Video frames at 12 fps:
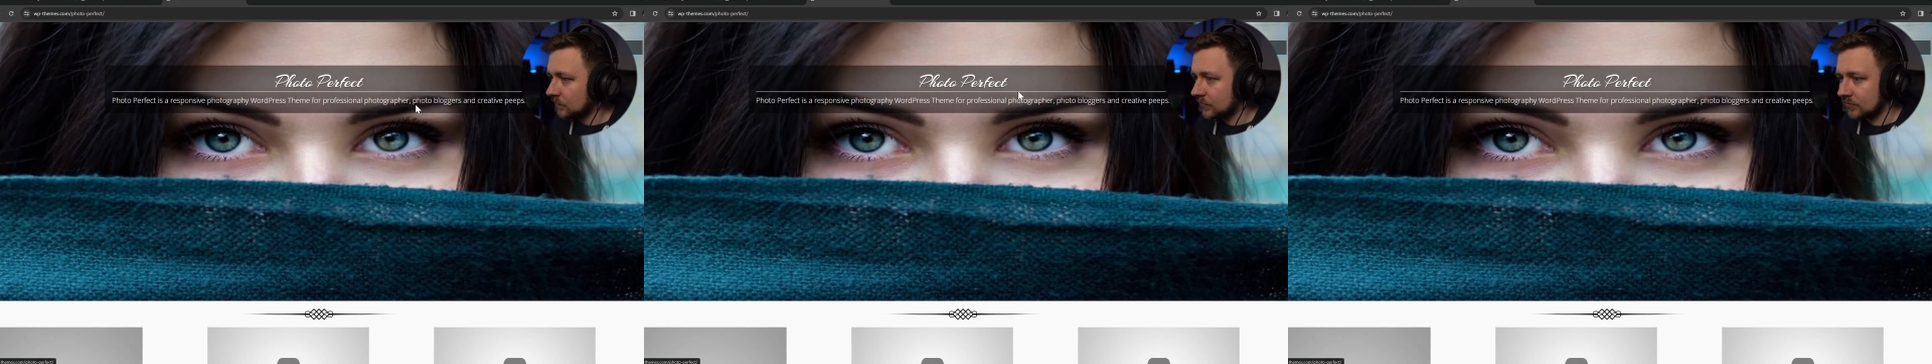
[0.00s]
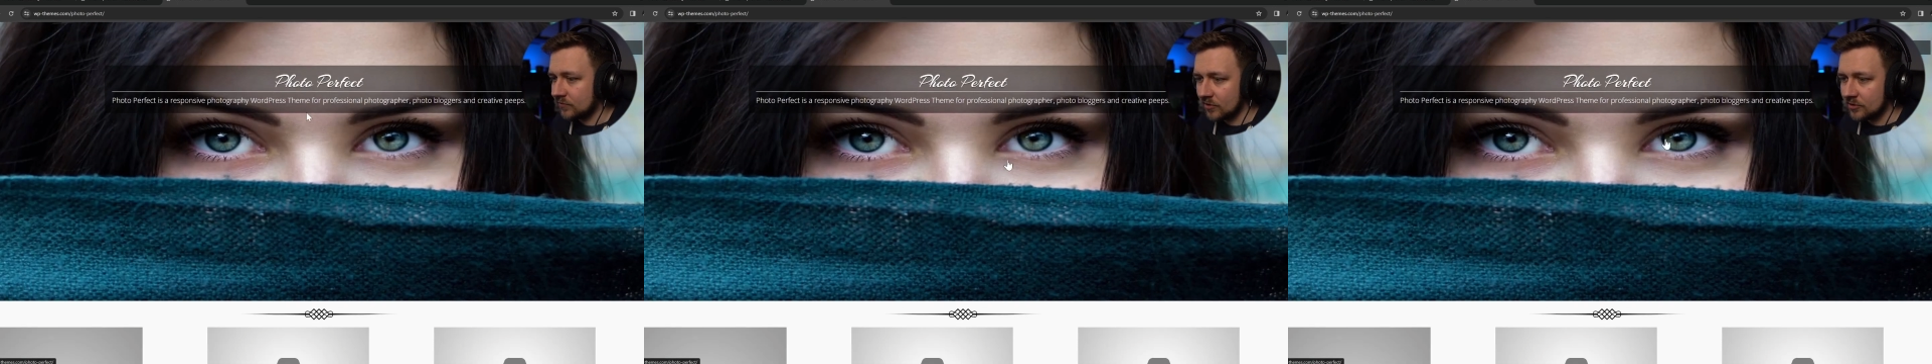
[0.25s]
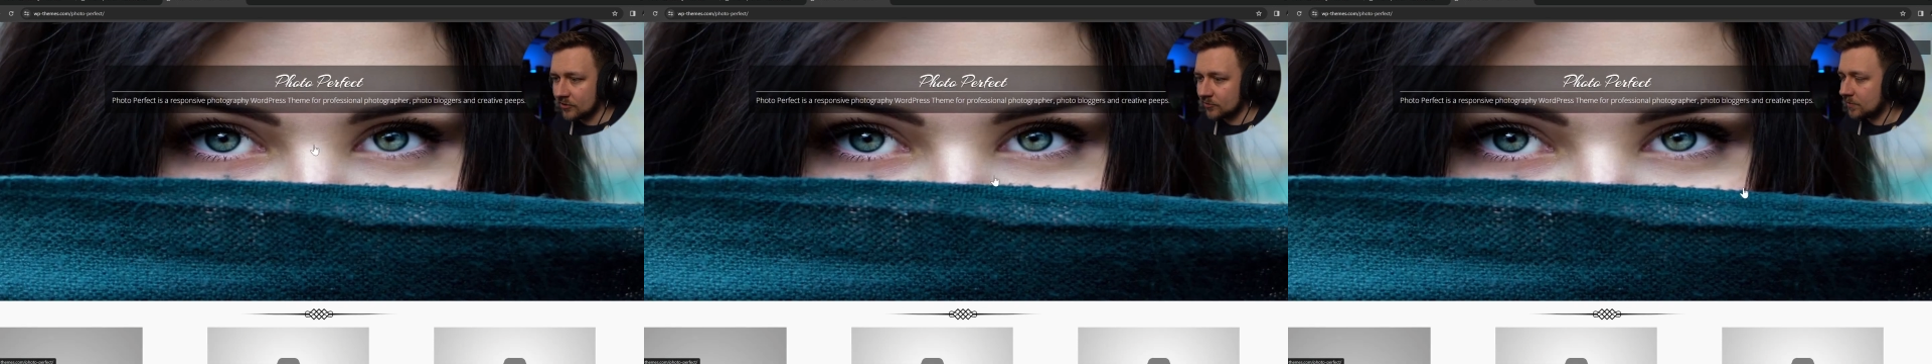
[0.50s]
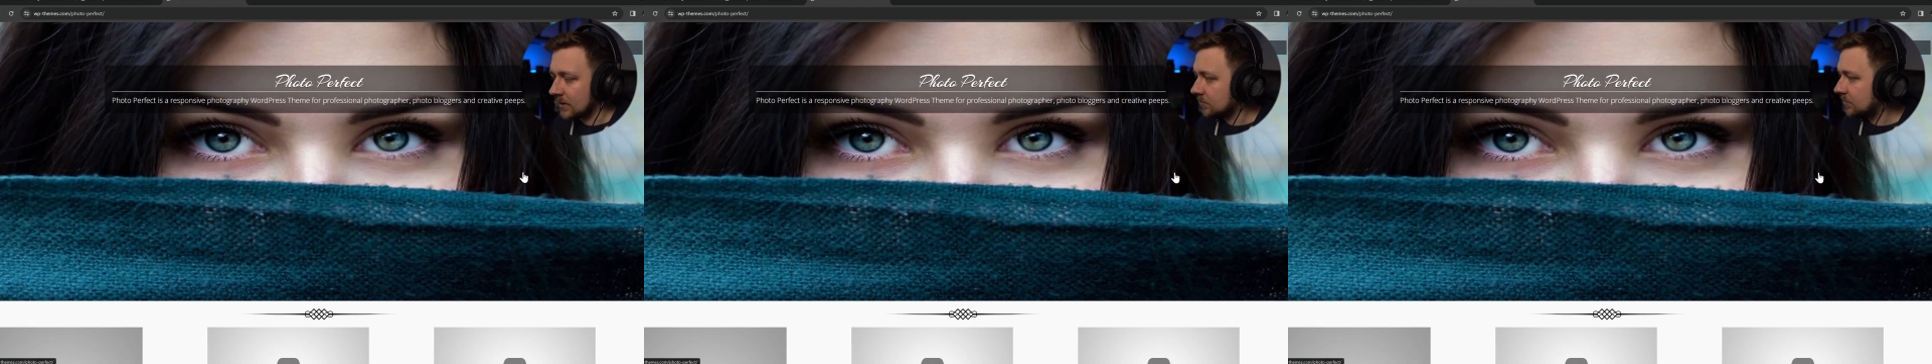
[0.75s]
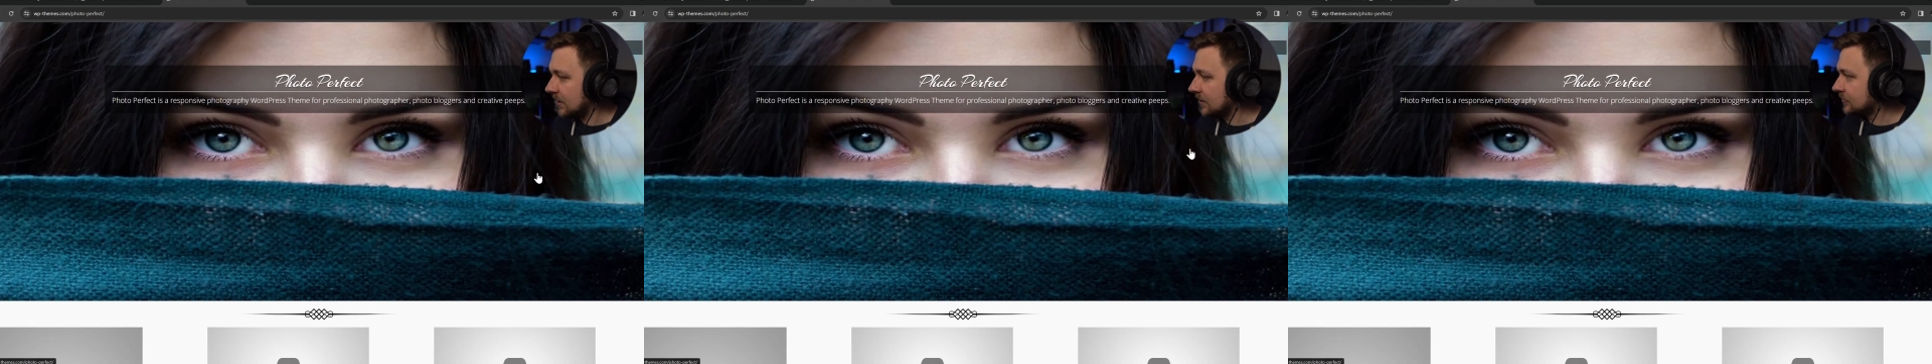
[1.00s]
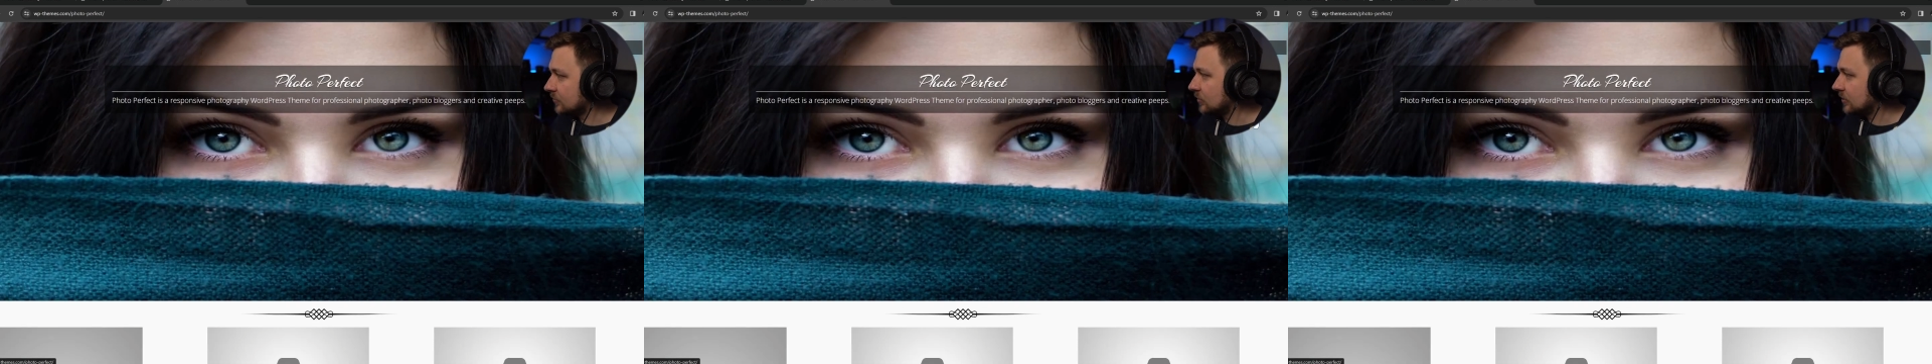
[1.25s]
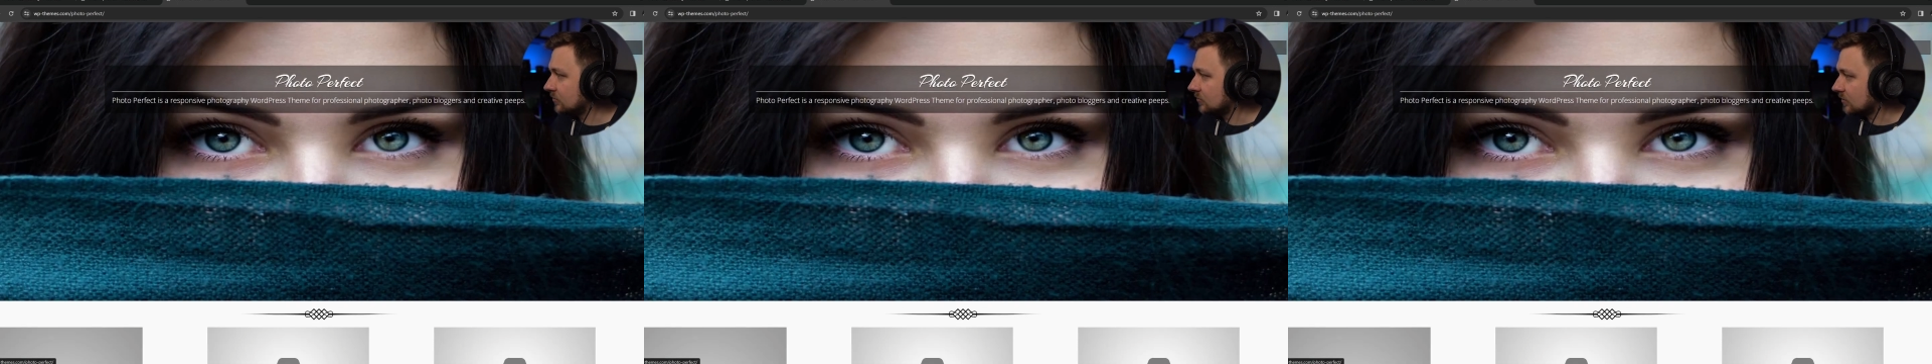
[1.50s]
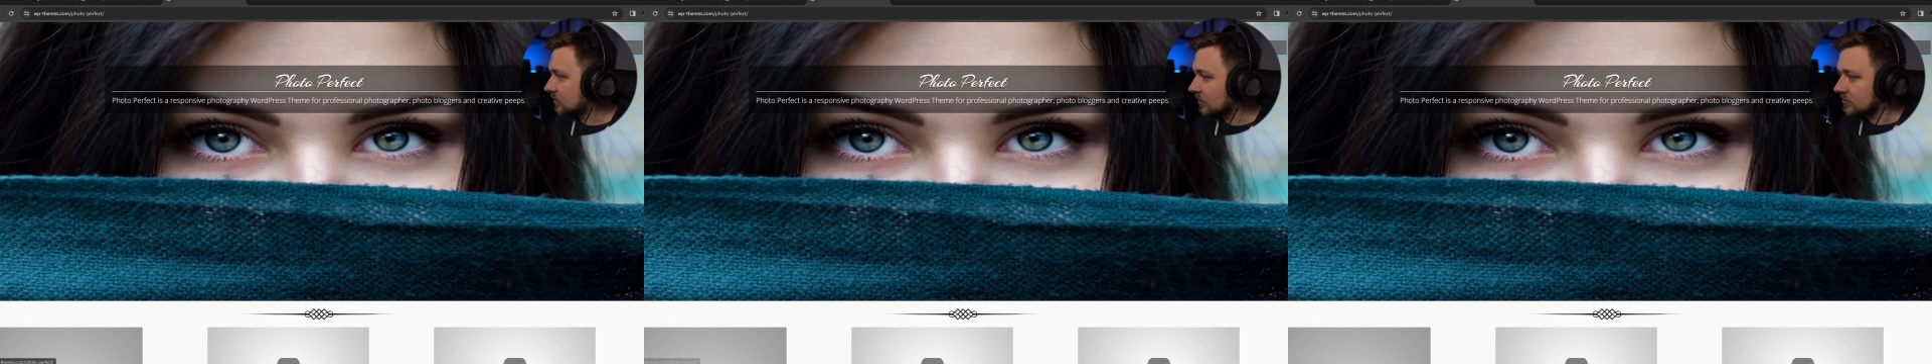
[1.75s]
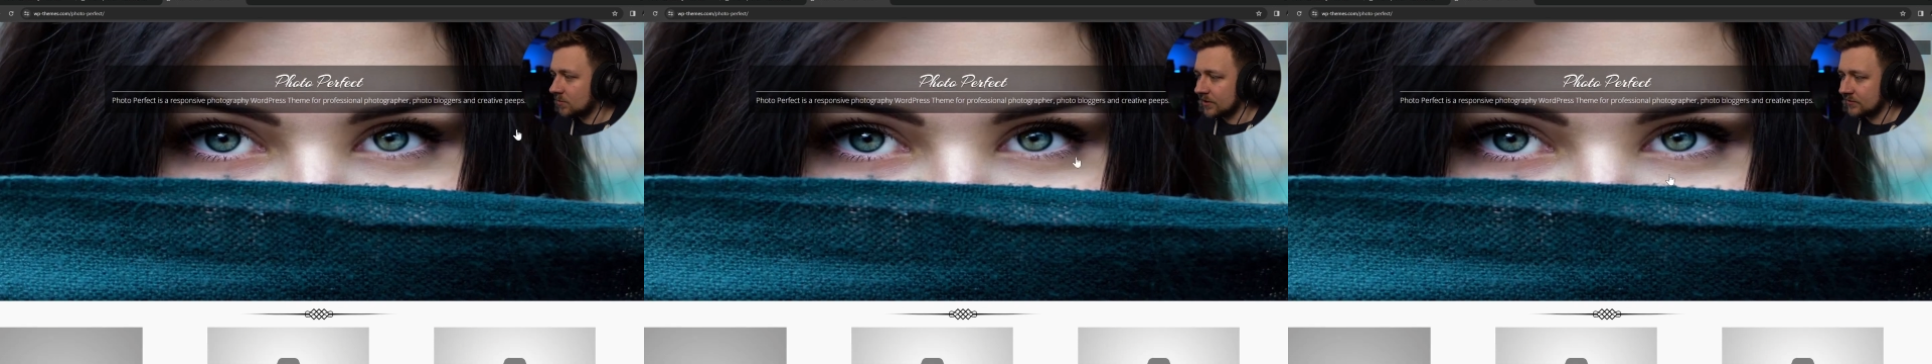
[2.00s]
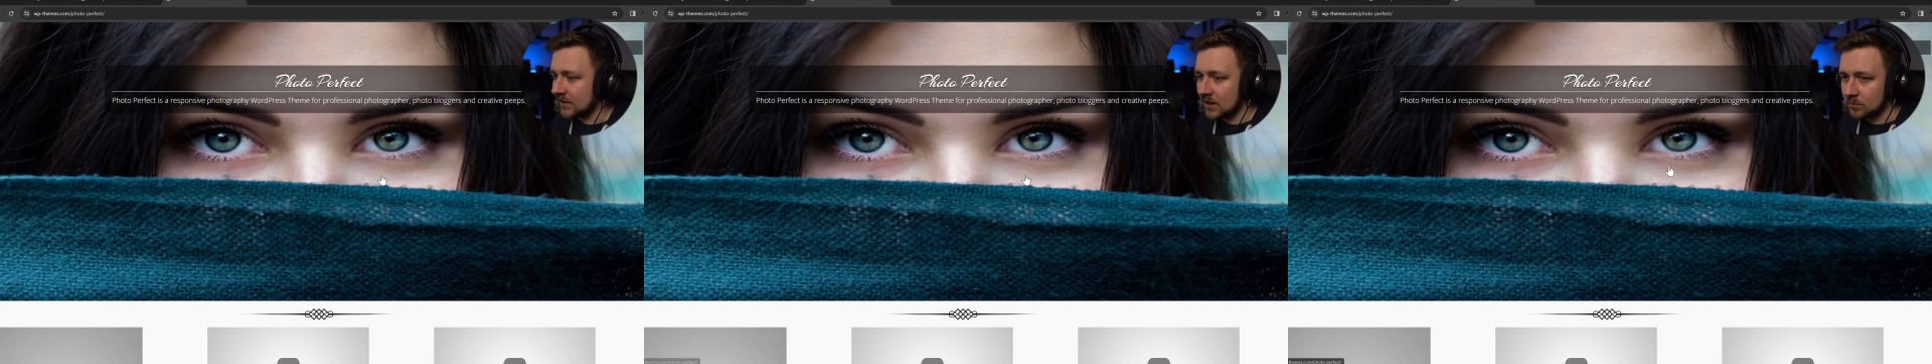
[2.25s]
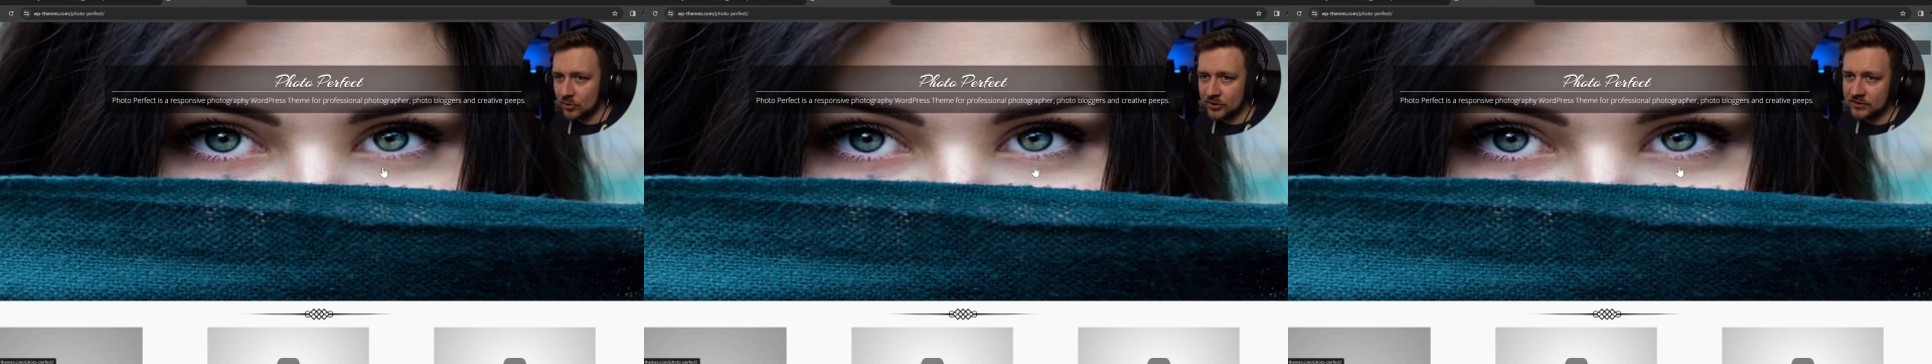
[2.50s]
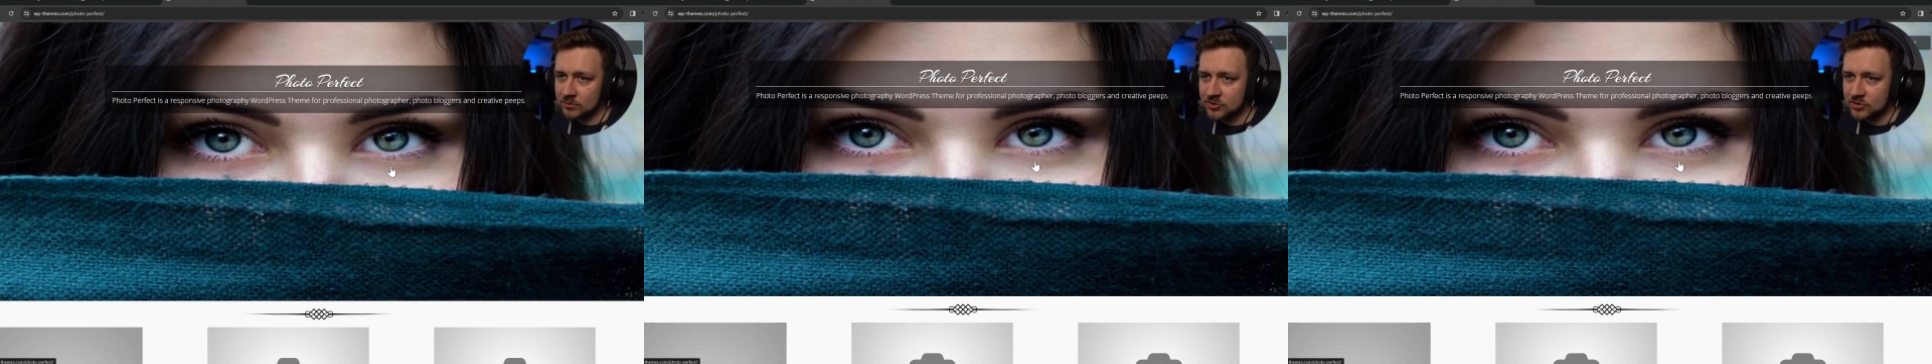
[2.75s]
It's a very nice banner page, so we can customize that and put in the